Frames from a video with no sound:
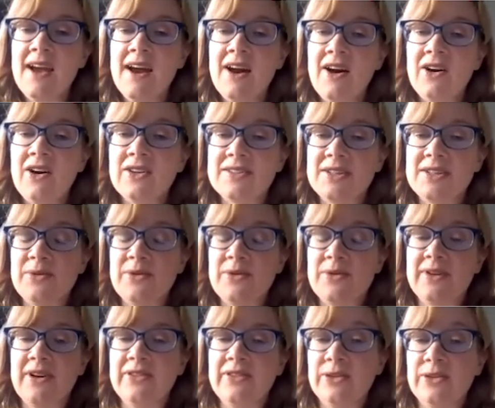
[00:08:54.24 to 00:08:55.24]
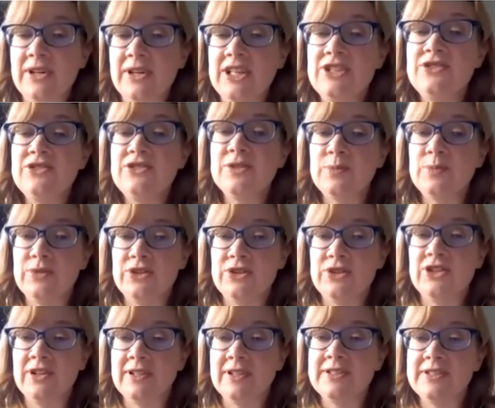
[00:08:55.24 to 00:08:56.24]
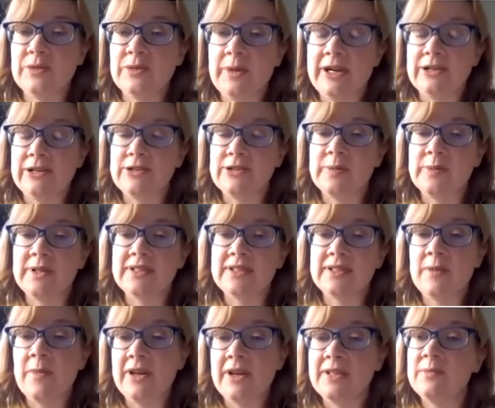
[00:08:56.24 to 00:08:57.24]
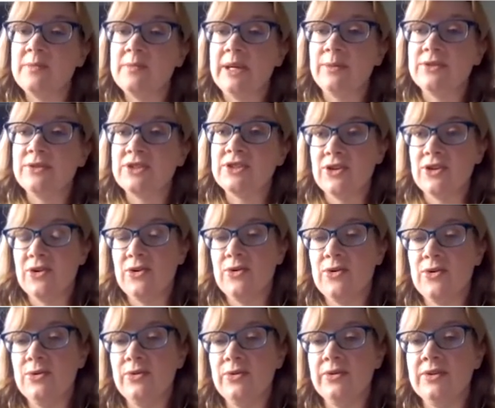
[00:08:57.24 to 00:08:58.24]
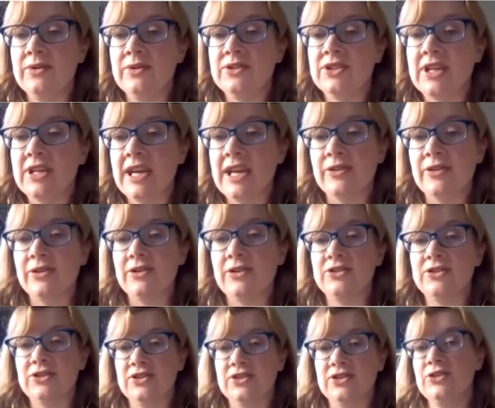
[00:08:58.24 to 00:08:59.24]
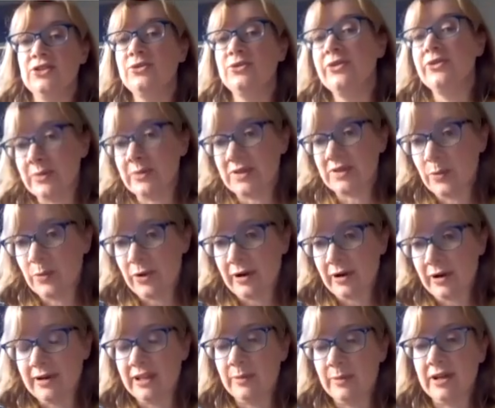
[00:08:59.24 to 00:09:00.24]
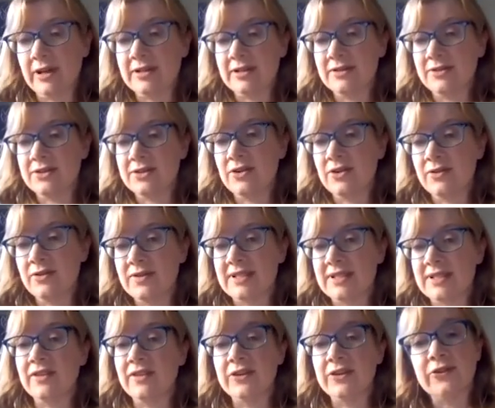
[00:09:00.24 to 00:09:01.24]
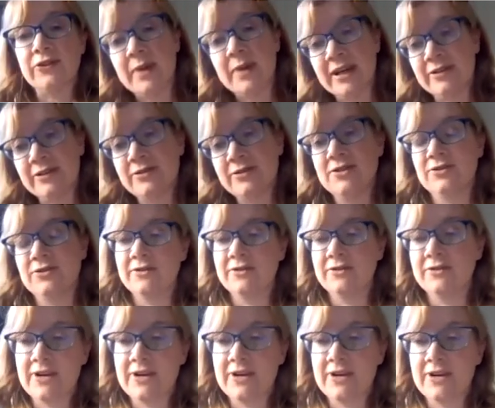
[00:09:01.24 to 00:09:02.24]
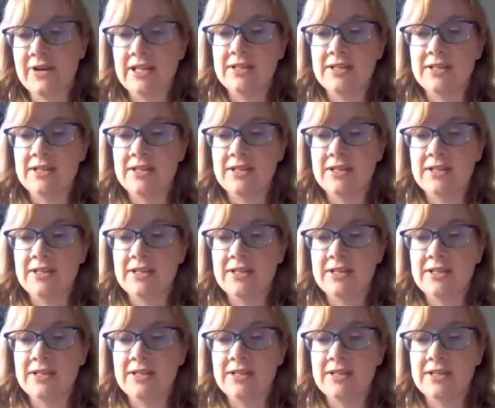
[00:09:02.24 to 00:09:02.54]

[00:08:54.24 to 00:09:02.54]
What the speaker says: also on the relationship with the child and the parent, because they mightn't be able to go together, just the two of them somewhere, and they might have to always have the other parent or a friend or somebody